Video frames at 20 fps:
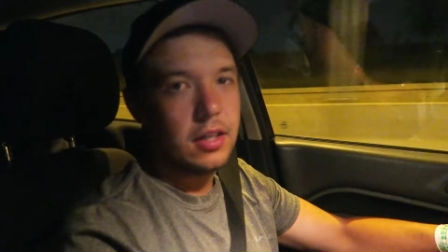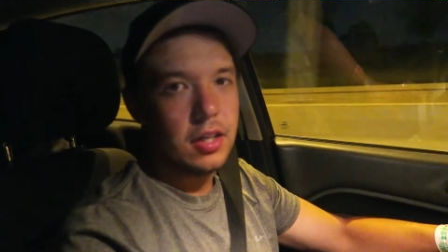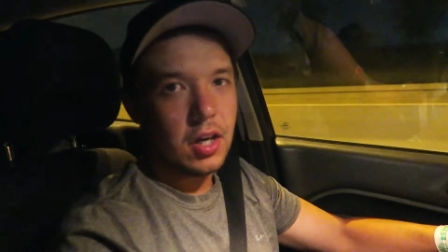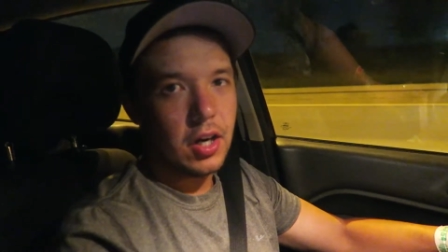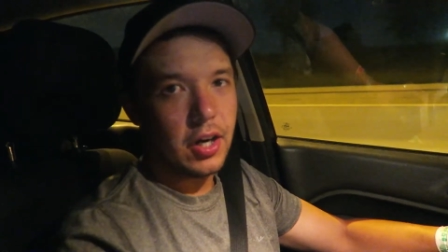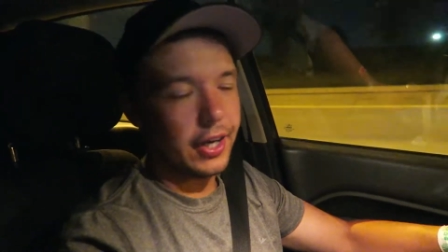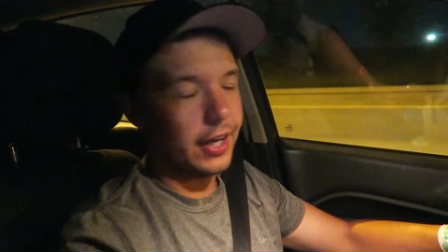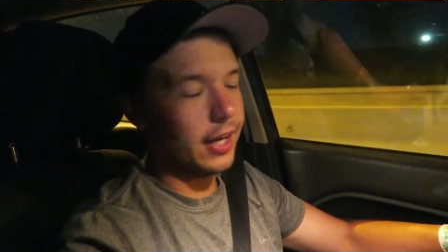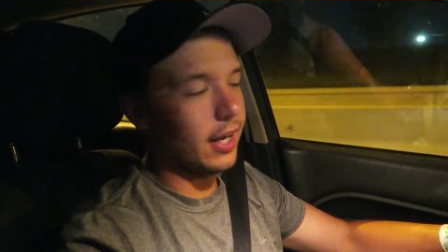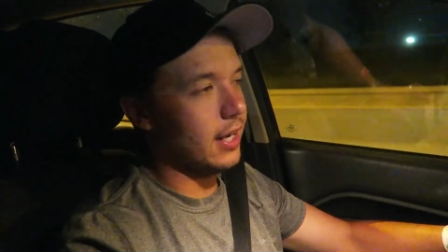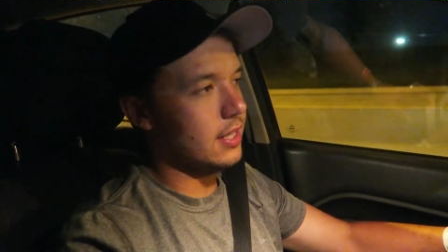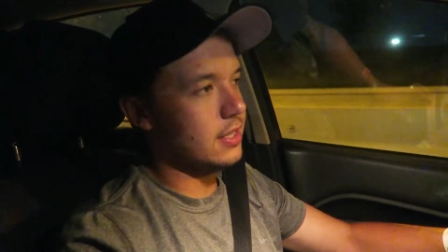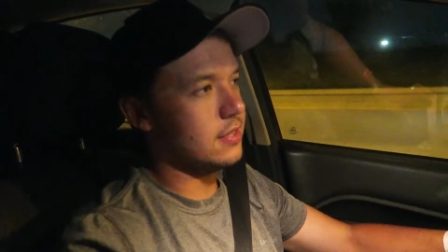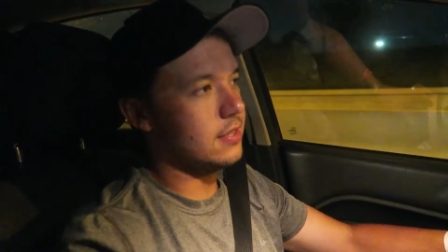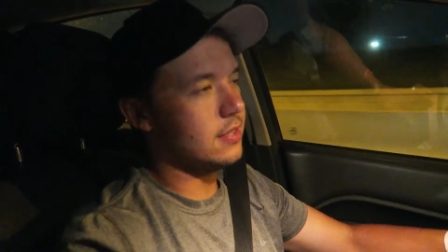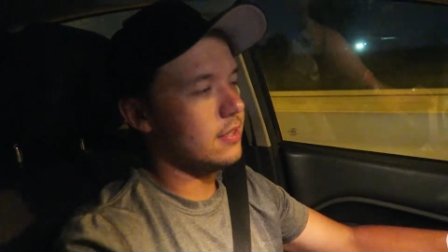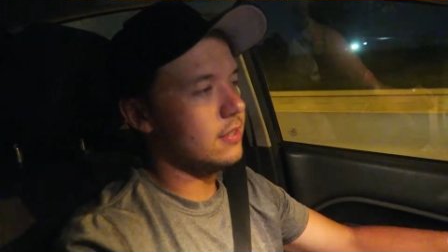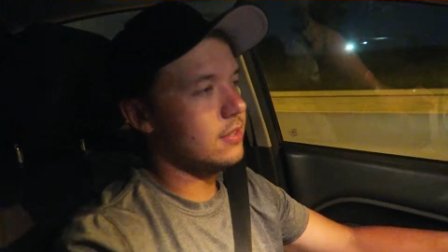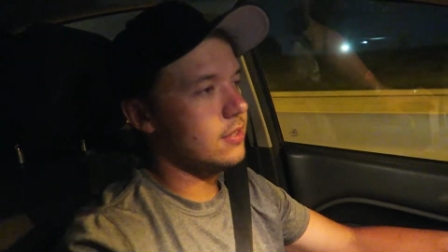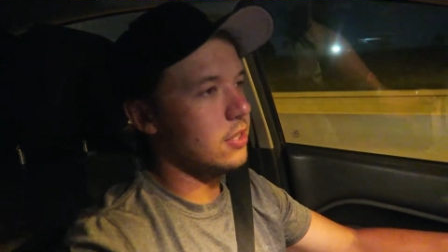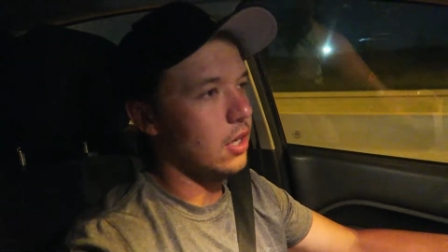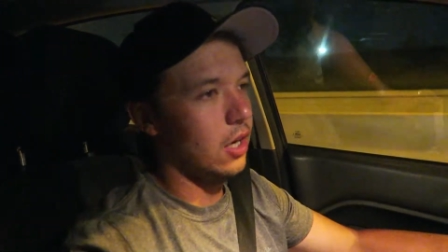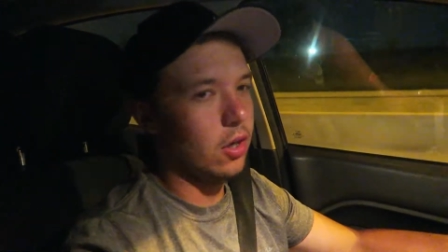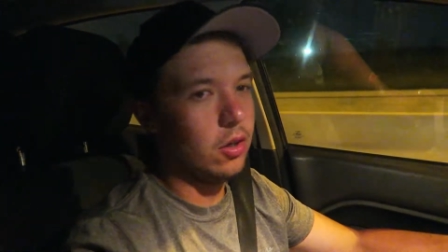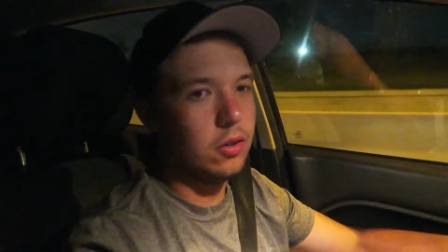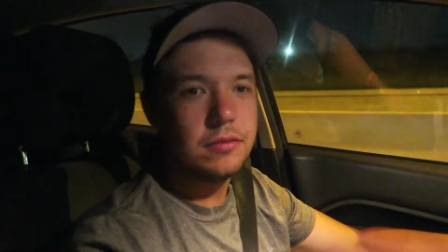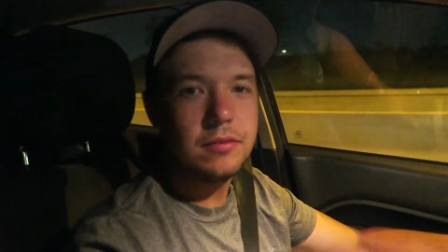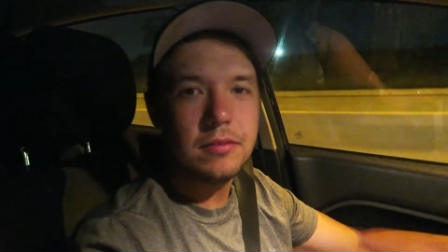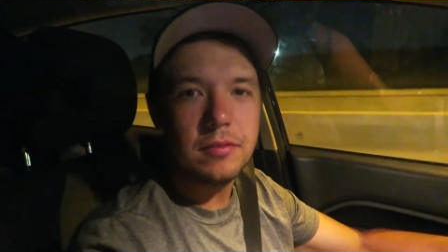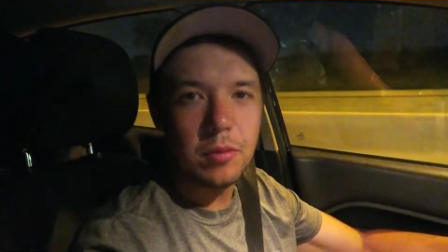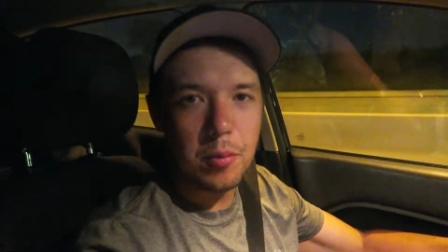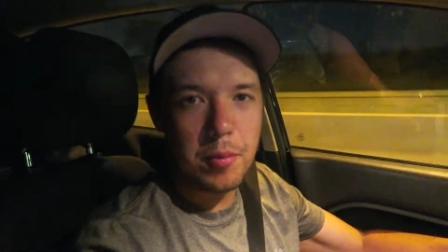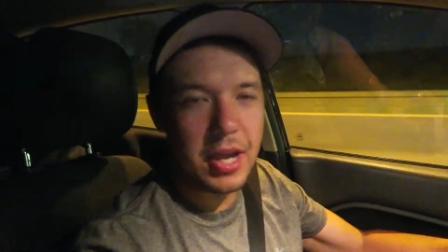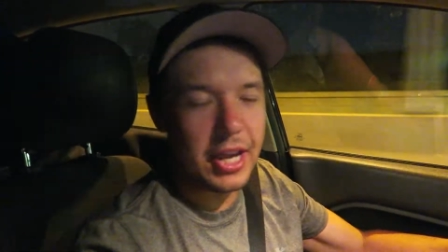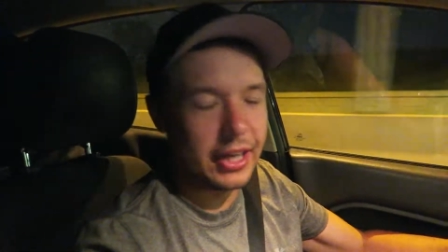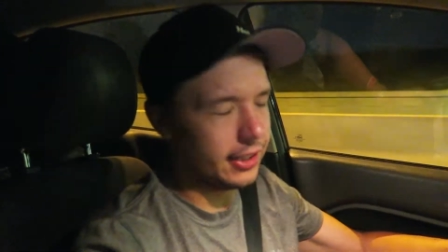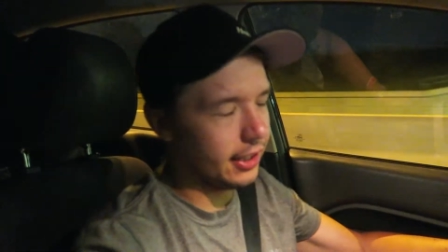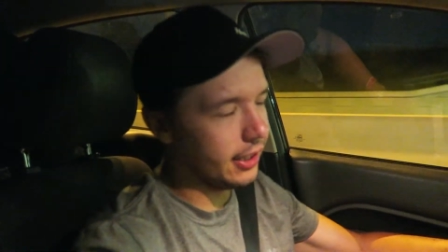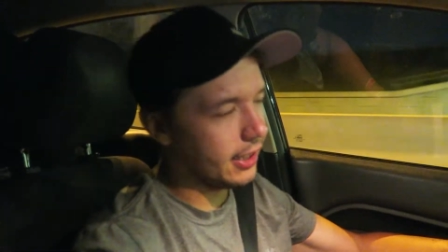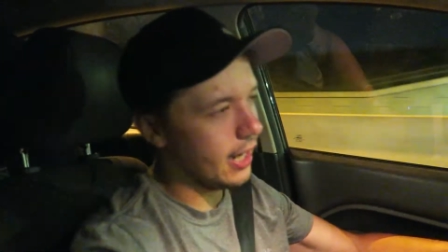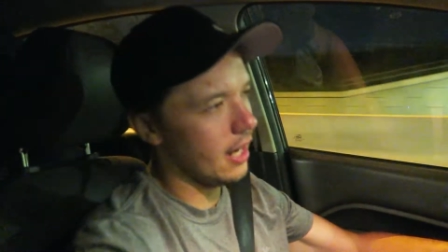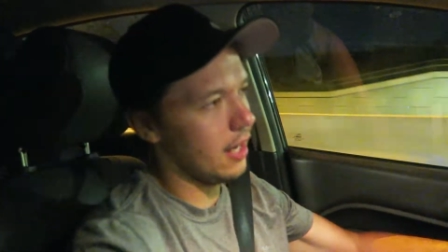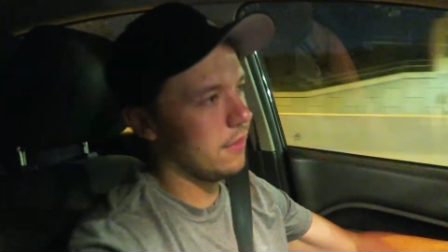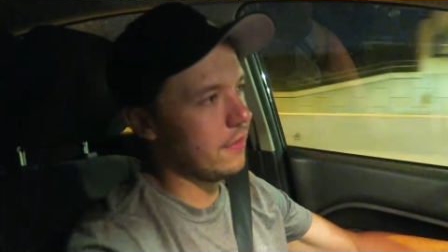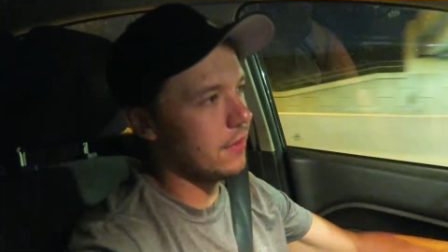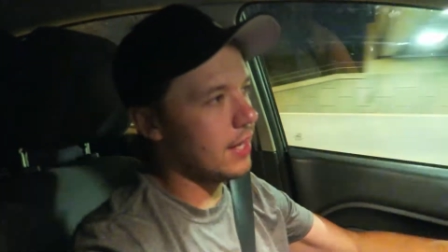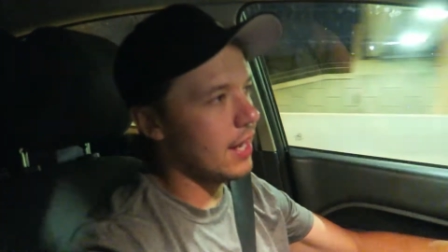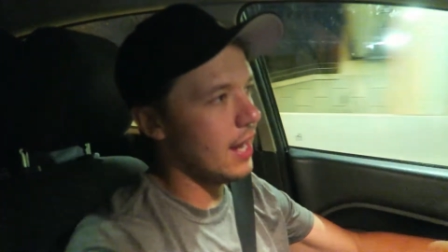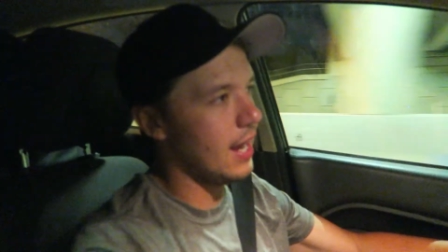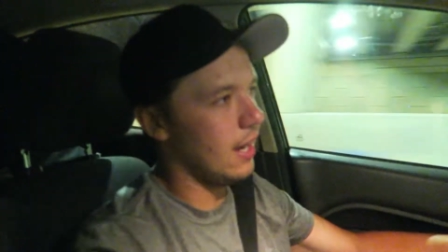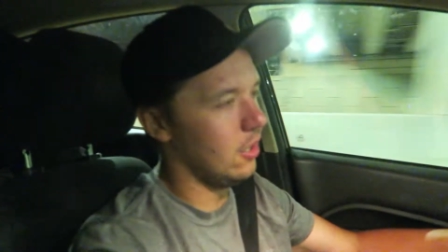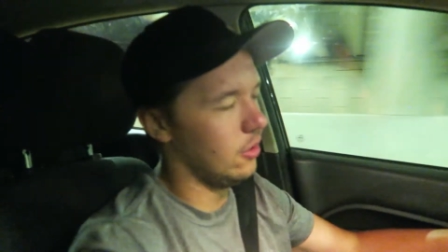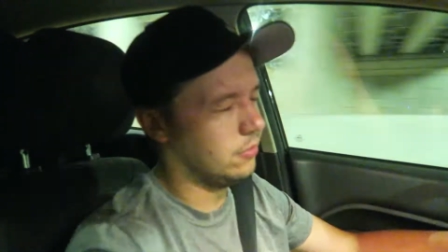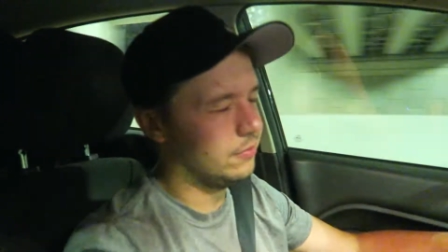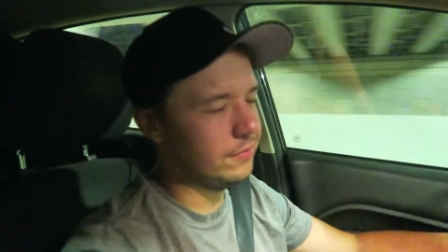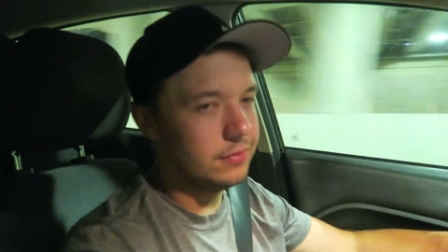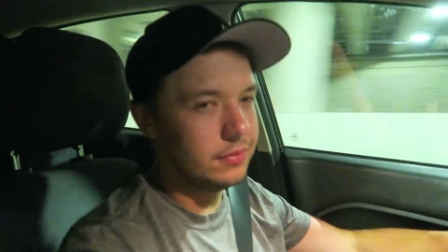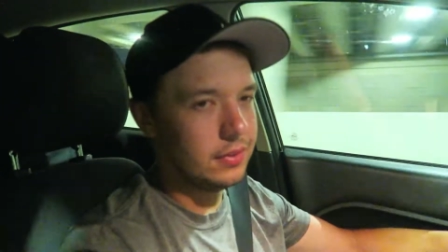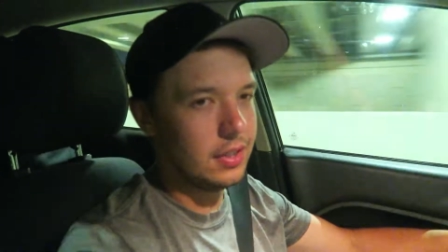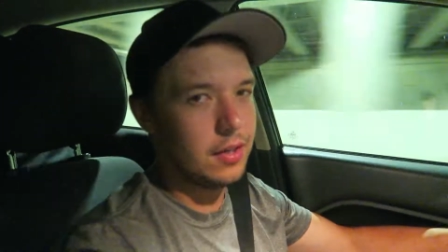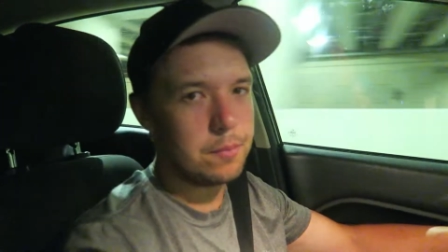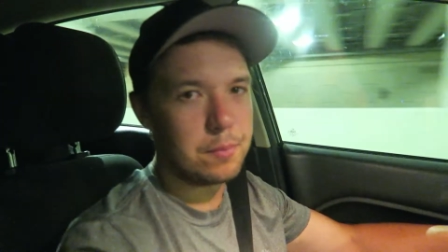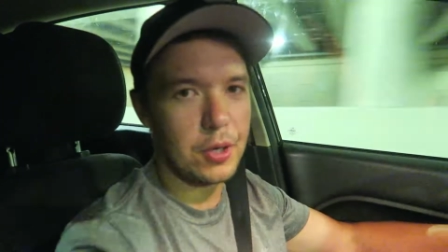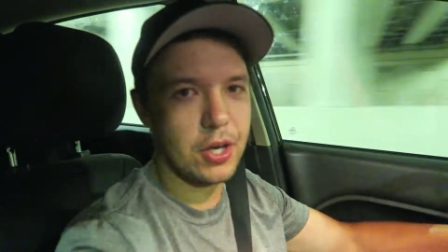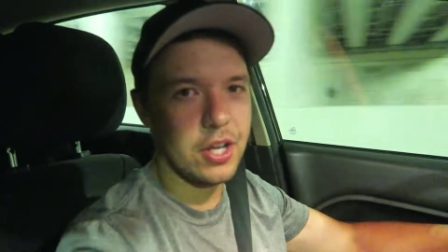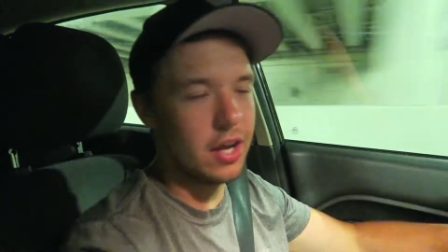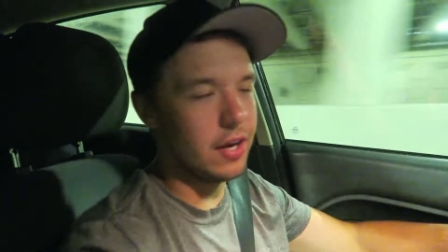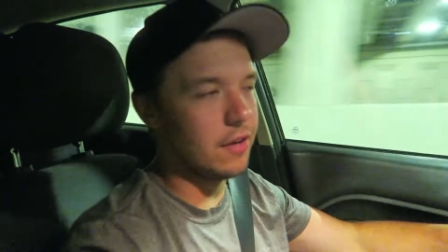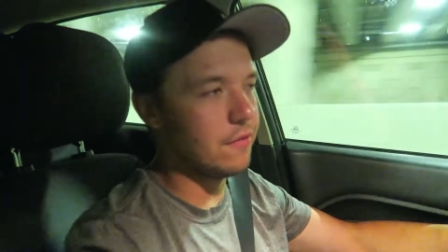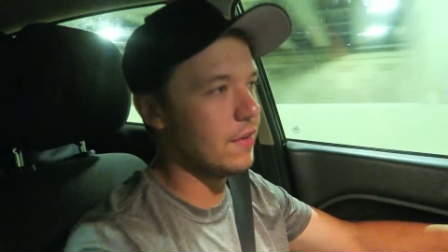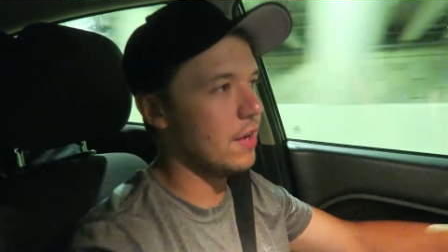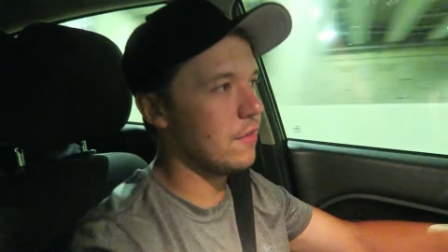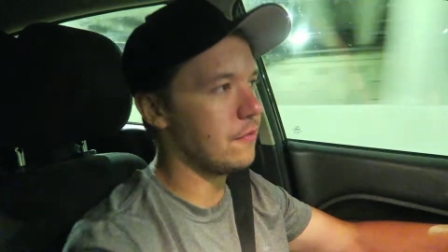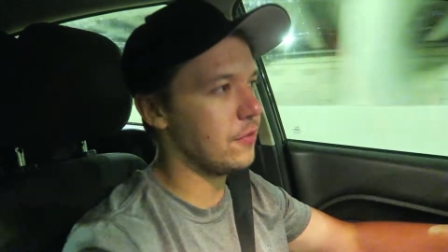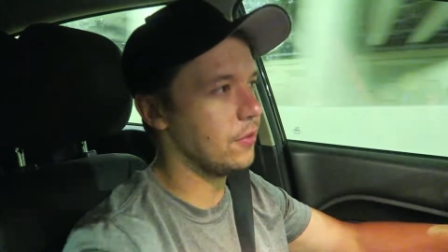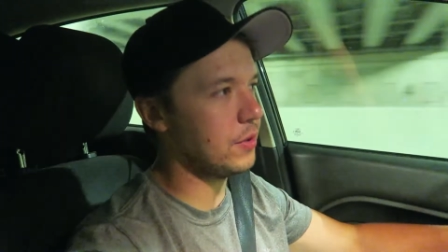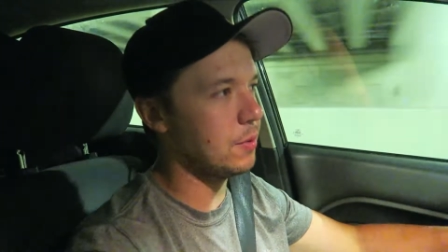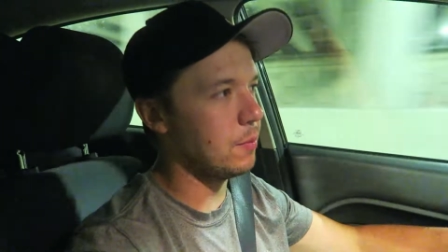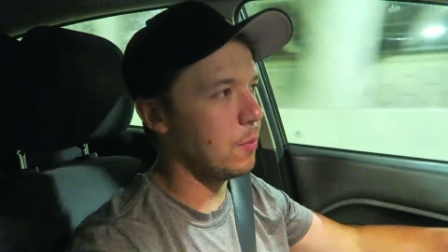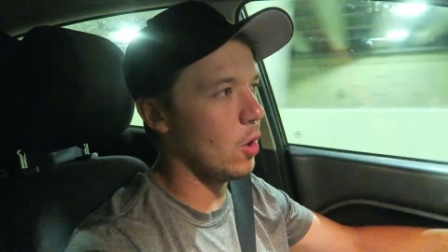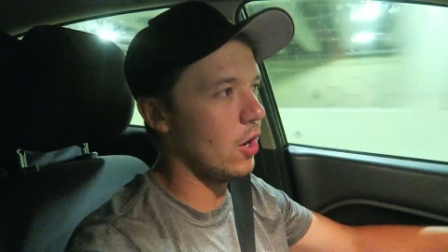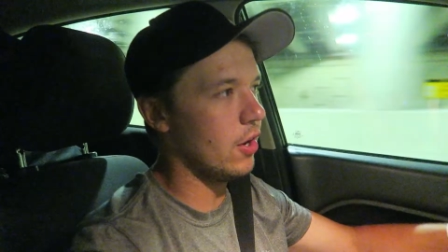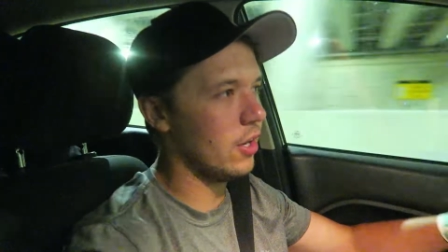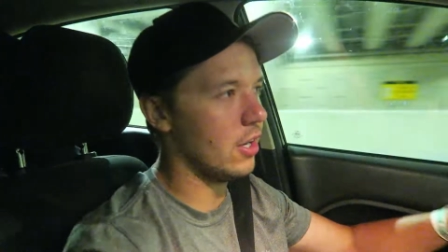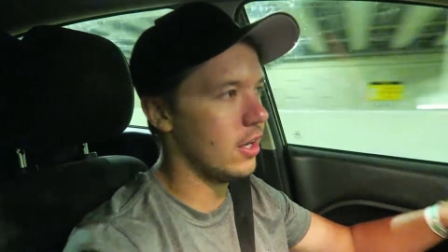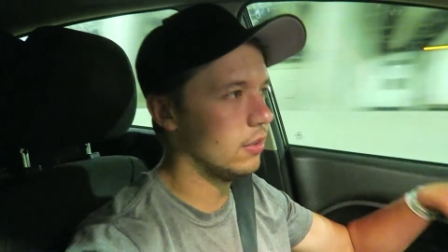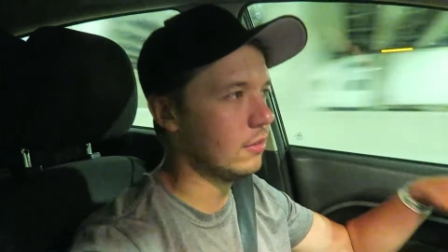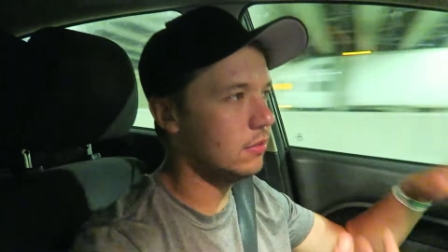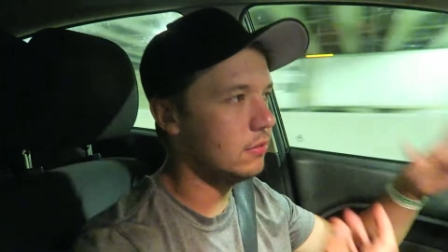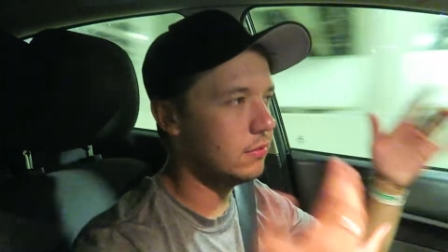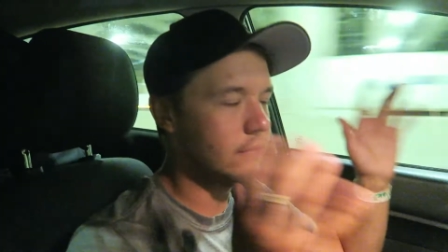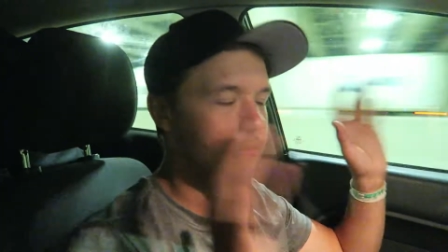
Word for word: All right, guys, so we're back in Canada now. Pretty uneventful at the border.